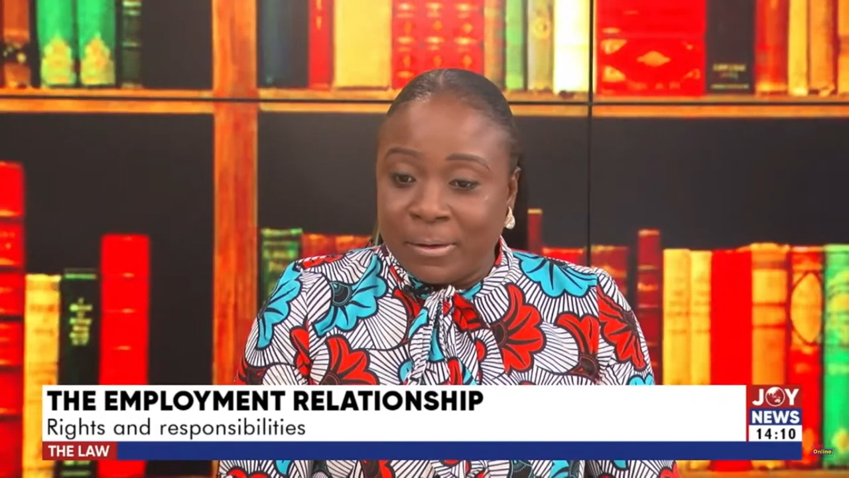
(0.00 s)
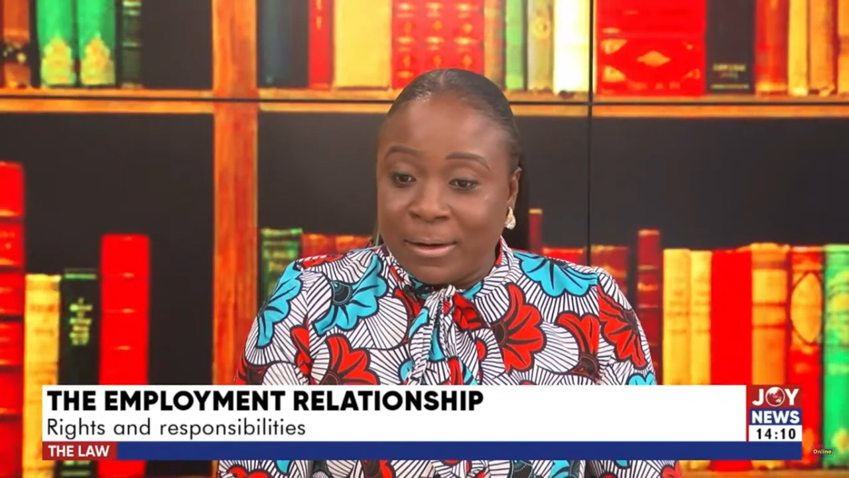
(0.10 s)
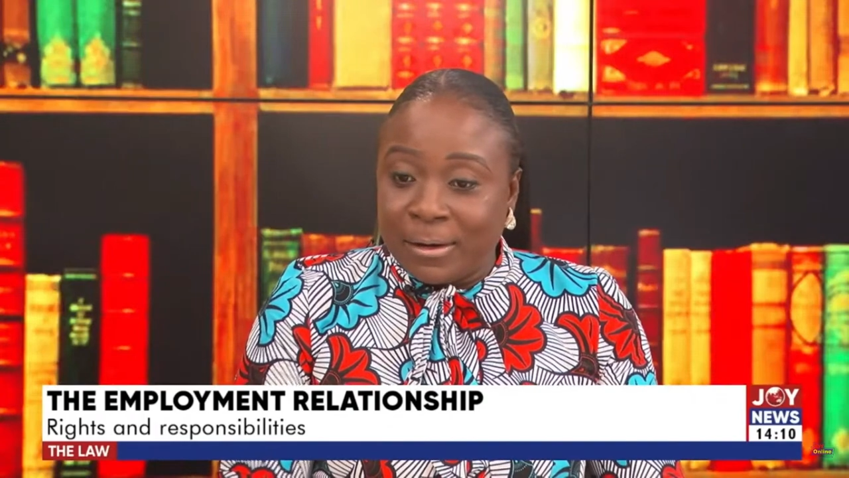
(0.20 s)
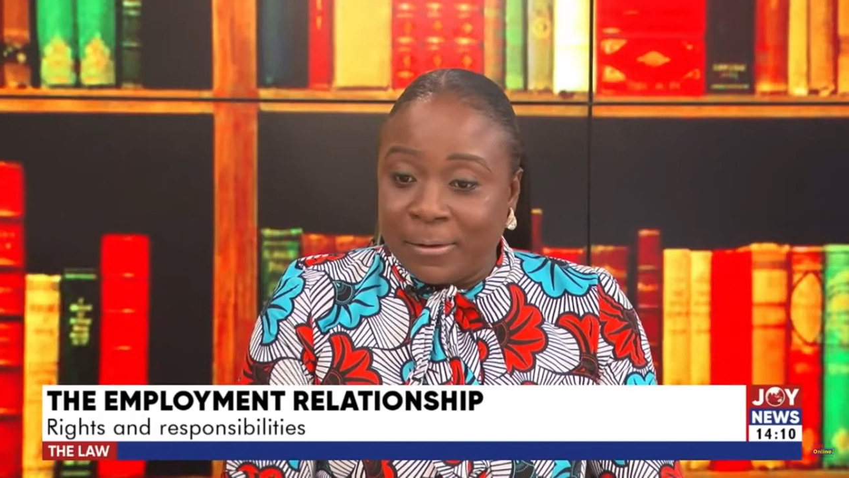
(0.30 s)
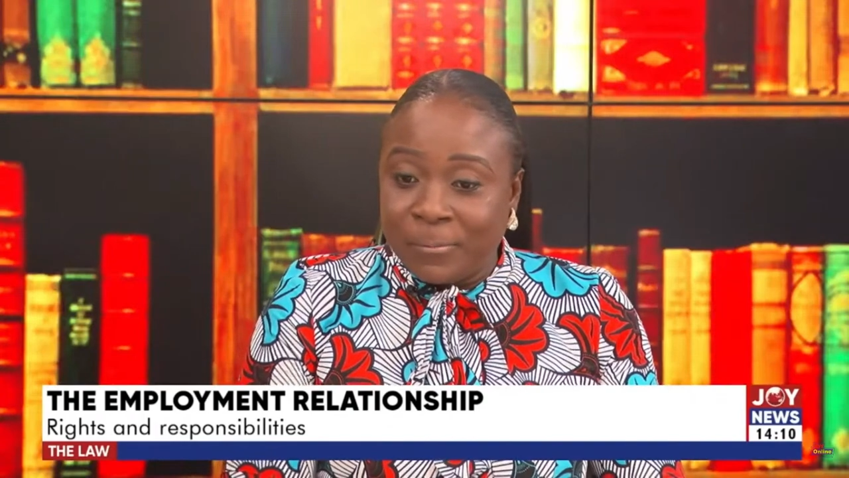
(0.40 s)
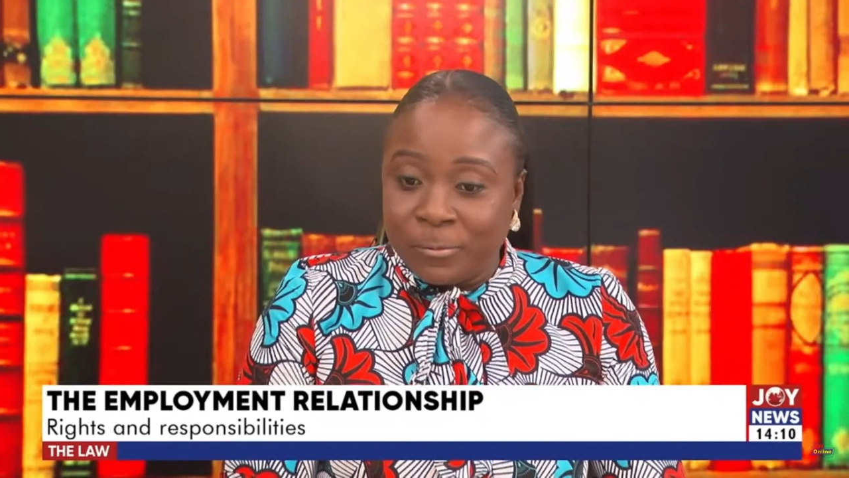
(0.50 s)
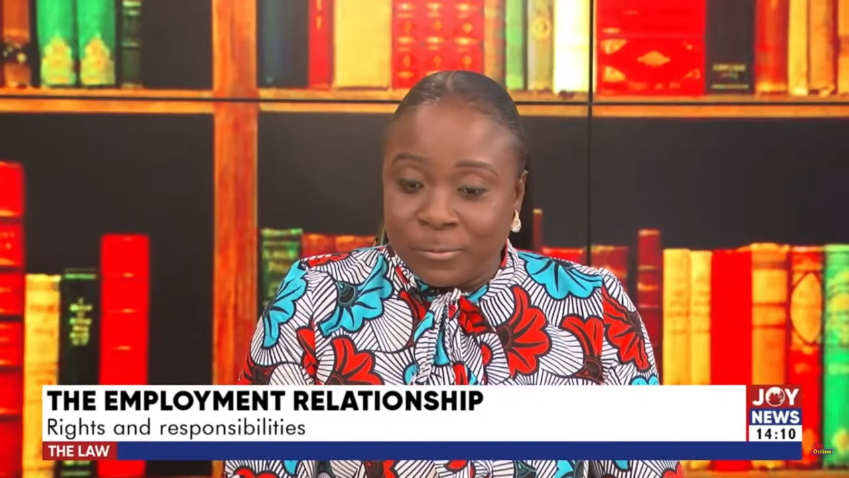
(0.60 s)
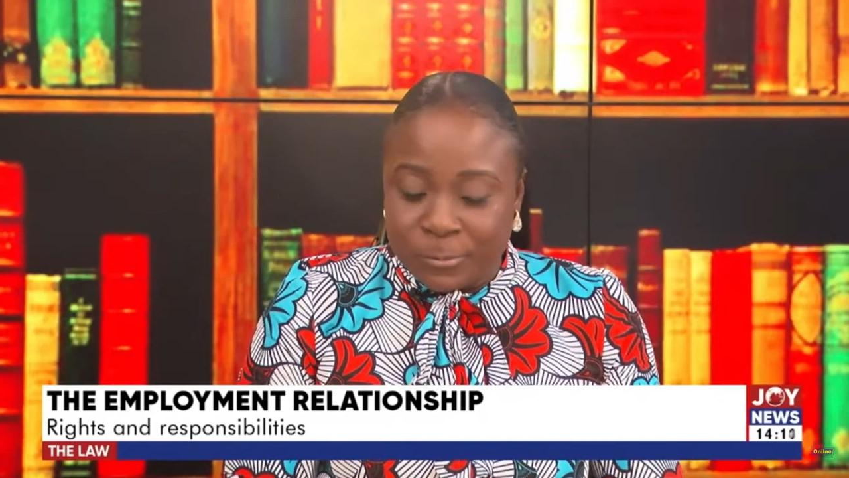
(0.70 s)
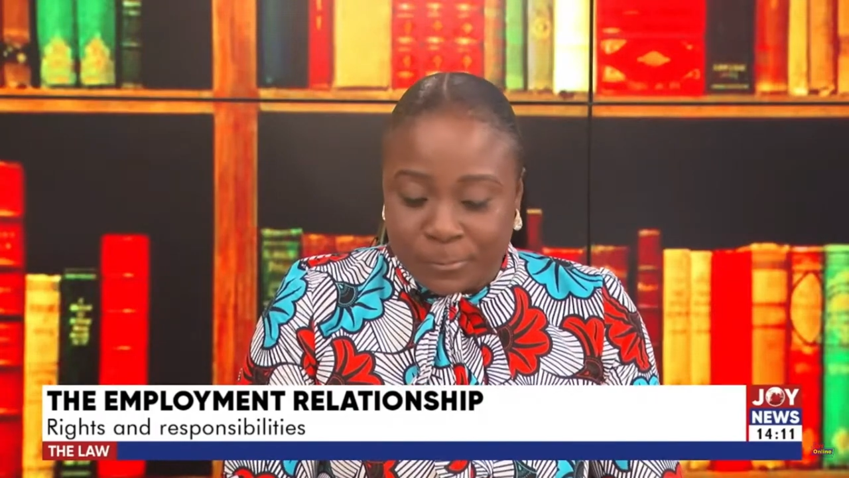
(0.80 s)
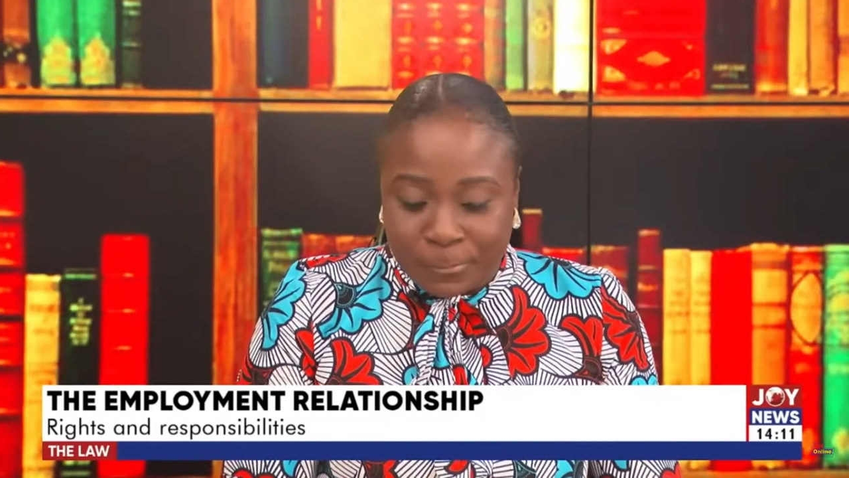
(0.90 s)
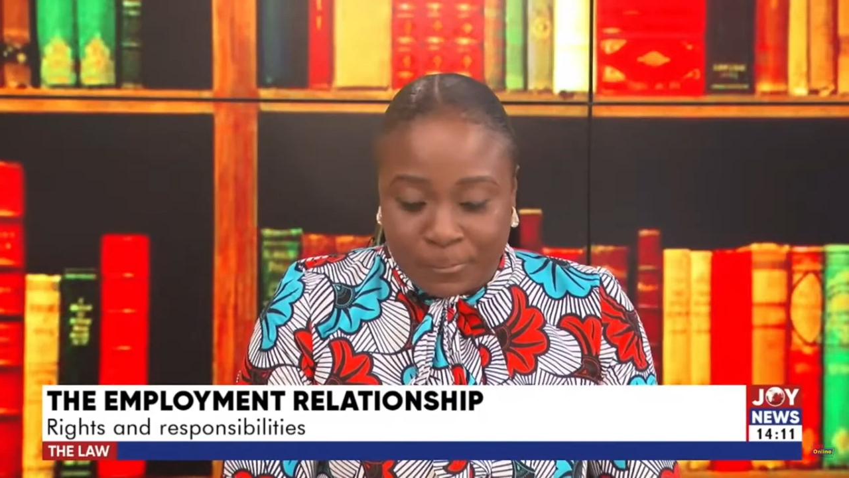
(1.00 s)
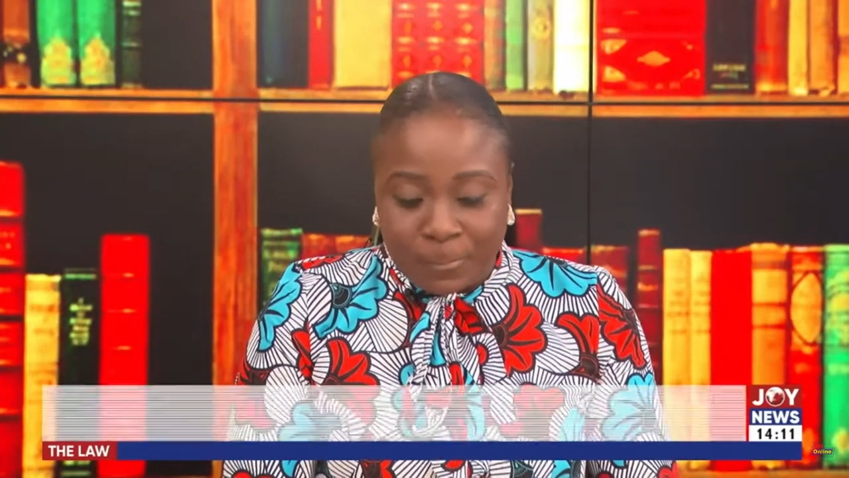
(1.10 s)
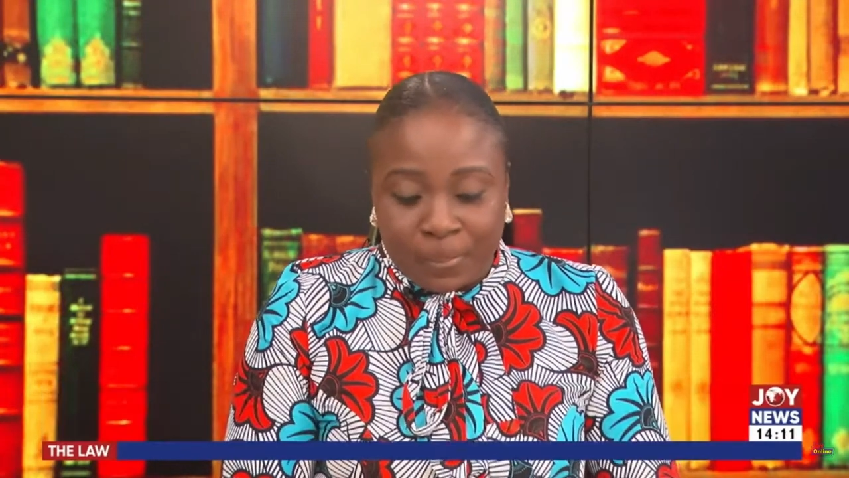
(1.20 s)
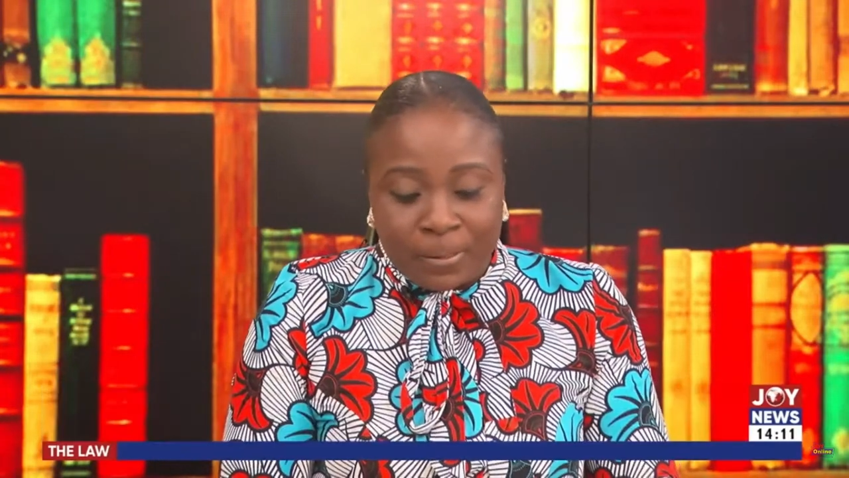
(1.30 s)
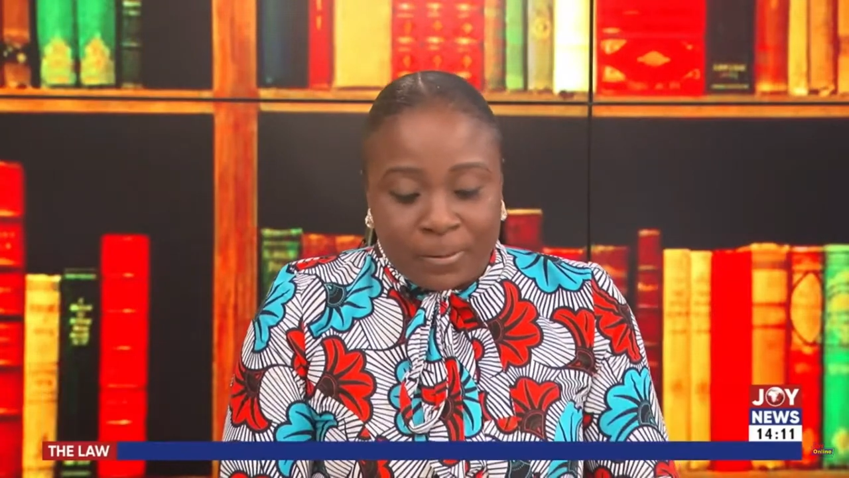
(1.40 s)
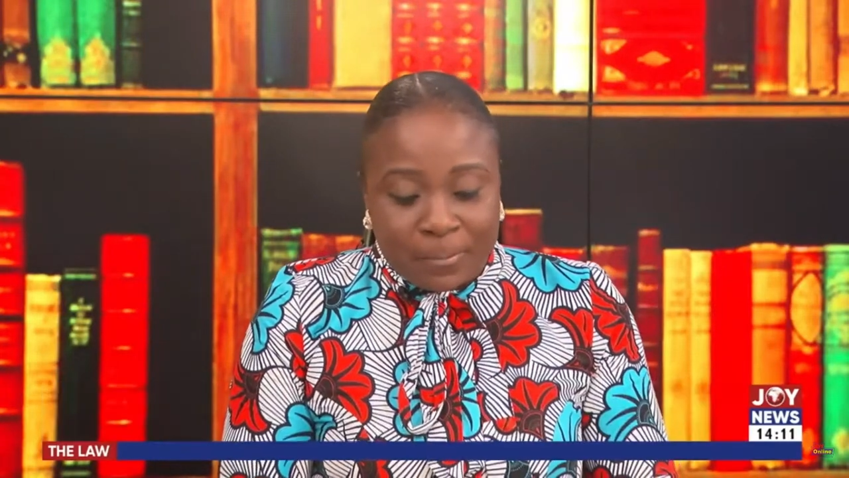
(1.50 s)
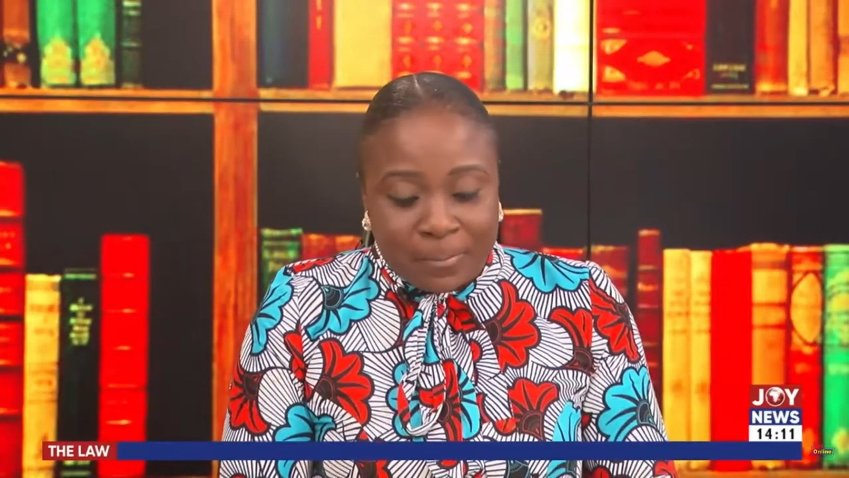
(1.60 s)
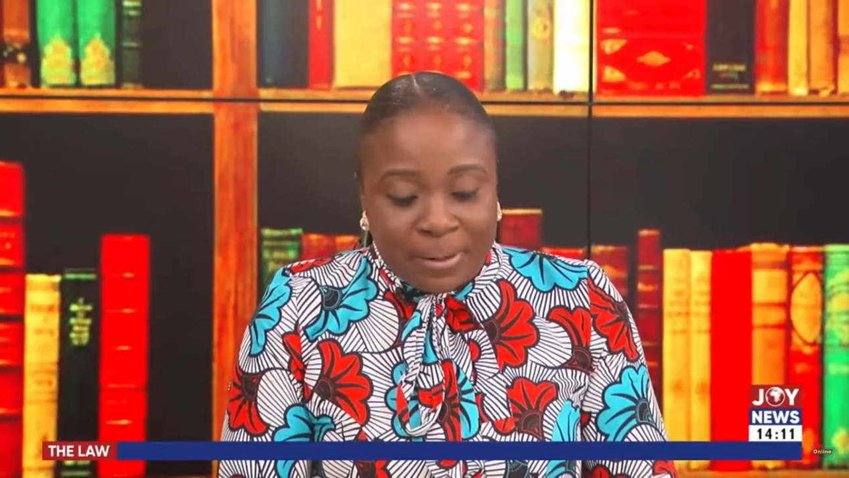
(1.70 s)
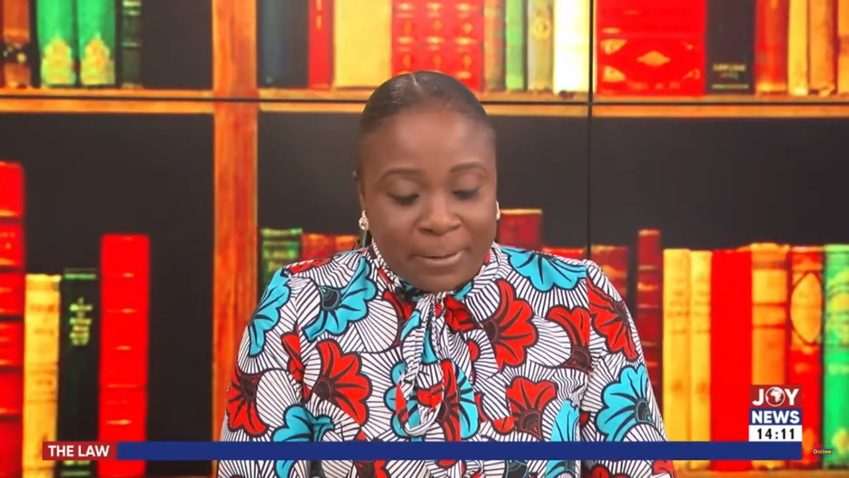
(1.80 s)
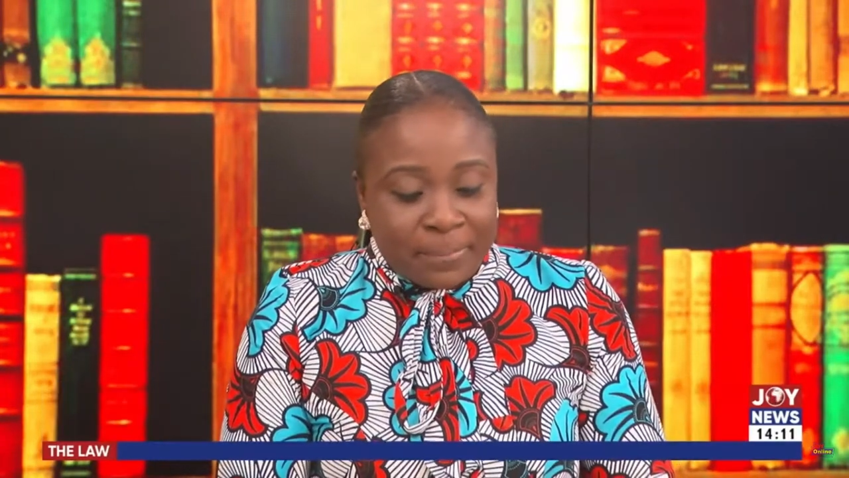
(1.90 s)
I will do on
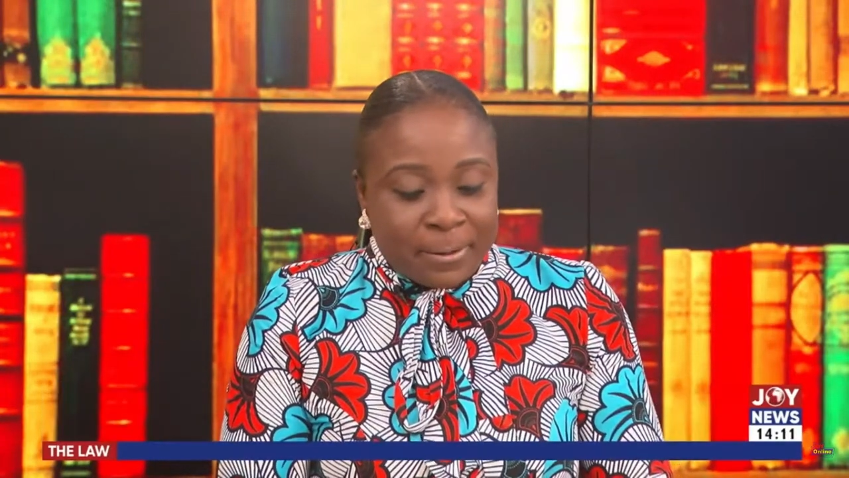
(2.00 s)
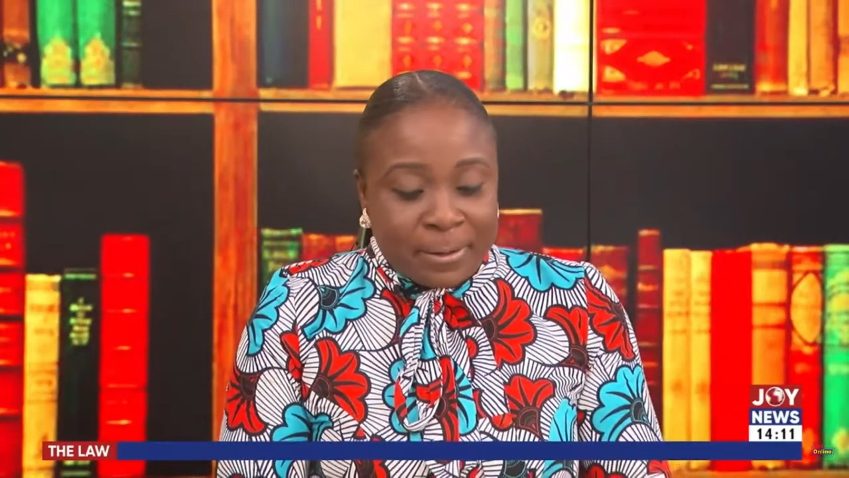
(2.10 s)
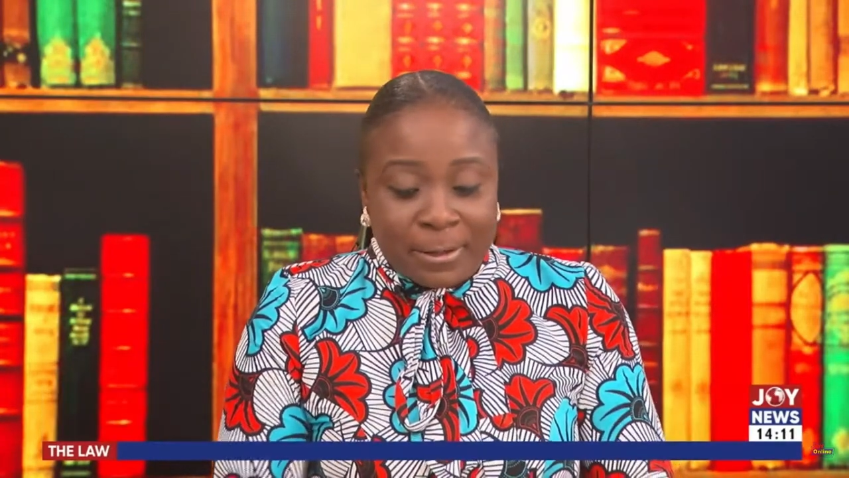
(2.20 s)
my part.